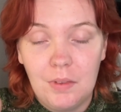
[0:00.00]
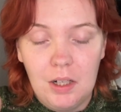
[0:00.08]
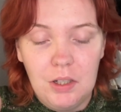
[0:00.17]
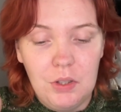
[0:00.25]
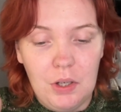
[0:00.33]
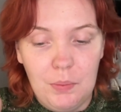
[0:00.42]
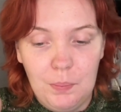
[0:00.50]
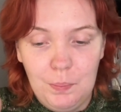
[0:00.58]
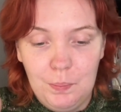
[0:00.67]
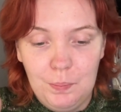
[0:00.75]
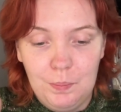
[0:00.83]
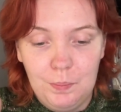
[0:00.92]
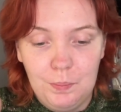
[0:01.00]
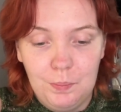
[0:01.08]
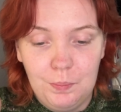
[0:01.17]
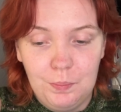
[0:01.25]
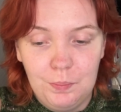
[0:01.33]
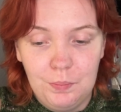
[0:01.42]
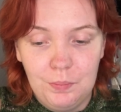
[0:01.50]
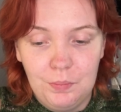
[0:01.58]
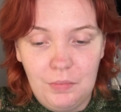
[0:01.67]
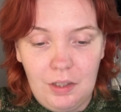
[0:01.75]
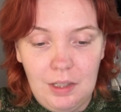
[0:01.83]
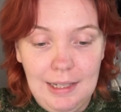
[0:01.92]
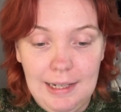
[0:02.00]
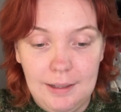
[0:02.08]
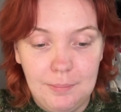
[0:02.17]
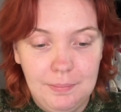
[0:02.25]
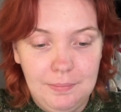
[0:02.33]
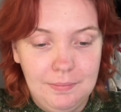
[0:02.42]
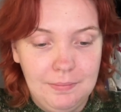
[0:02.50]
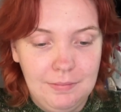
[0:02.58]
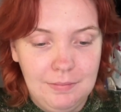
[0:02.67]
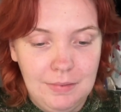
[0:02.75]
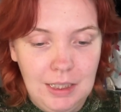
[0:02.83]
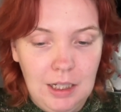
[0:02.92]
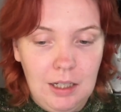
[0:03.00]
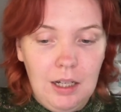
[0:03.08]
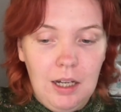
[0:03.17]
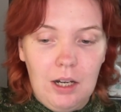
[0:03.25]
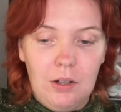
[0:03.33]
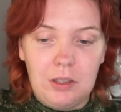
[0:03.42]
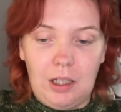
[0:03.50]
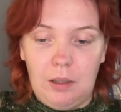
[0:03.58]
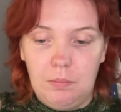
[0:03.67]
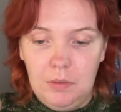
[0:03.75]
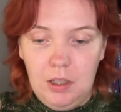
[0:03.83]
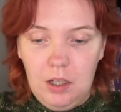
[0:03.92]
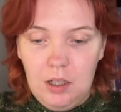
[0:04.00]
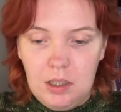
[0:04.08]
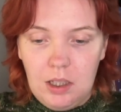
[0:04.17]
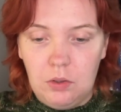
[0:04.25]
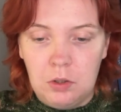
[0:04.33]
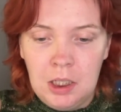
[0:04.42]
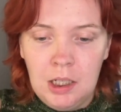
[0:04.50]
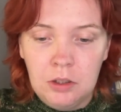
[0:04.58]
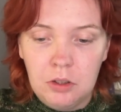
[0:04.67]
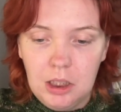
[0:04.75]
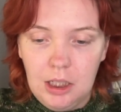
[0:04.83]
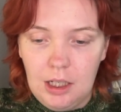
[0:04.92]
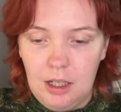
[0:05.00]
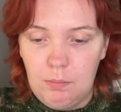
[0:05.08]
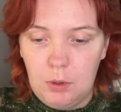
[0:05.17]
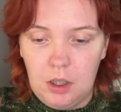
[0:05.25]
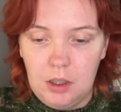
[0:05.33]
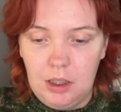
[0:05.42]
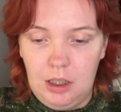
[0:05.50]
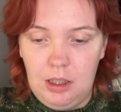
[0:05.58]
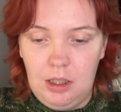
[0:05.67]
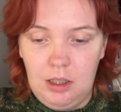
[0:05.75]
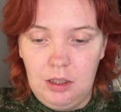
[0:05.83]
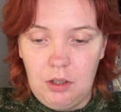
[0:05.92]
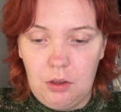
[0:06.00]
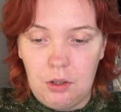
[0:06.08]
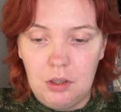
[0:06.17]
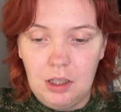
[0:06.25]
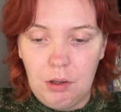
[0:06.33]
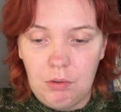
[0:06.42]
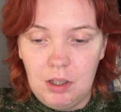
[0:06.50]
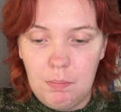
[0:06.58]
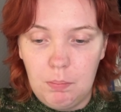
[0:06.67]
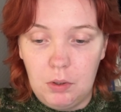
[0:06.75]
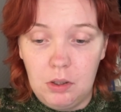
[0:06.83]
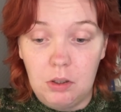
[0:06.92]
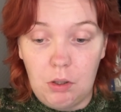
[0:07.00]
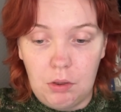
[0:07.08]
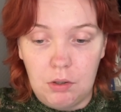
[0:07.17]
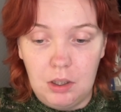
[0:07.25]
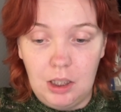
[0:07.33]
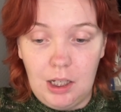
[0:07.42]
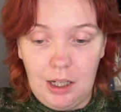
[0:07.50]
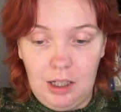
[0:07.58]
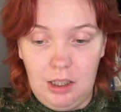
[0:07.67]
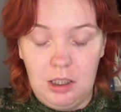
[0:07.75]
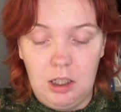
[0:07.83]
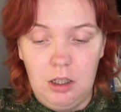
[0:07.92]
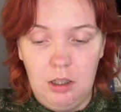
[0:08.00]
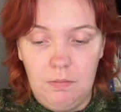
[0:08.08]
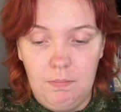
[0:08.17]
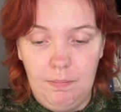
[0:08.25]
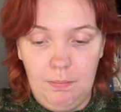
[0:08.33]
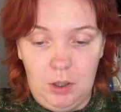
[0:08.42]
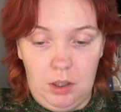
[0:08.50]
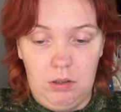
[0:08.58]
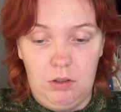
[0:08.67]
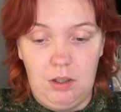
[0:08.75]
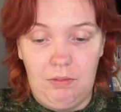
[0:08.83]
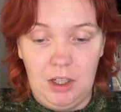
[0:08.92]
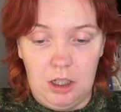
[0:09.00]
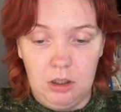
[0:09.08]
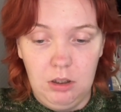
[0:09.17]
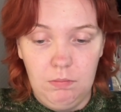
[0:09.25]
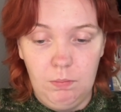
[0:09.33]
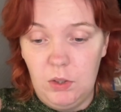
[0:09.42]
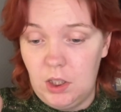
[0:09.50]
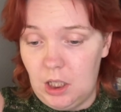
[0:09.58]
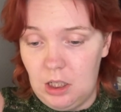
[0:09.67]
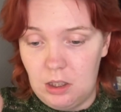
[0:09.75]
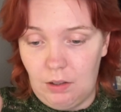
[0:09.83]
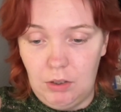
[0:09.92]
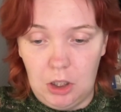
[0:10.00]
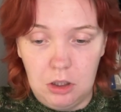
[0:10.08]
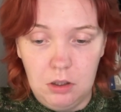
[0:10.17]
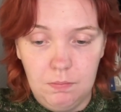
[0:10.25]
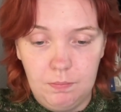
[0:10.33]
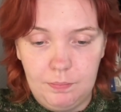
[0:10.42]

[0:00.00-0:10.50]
So, yeah. Okay, so January I brought in 33.38 balls of yarn, skeins of yarn,